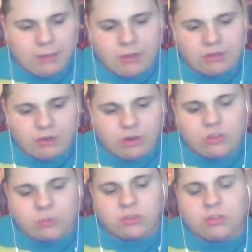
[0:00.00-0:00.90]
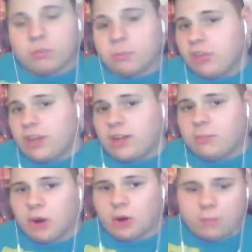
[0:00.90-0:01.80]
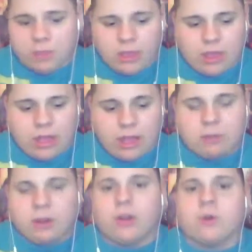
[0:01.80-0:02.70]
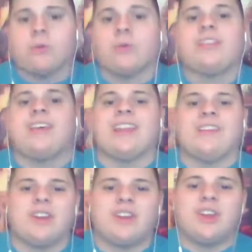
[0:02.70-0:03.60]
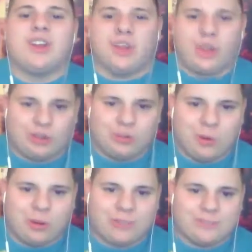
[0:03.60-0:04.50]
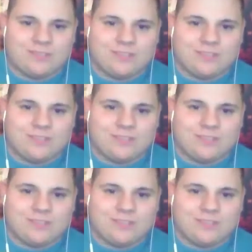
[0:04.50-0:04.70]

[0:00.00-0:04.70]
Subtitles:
my bets first and 7th from Sandy Park. I'm going to go with the 11. Good luck to all.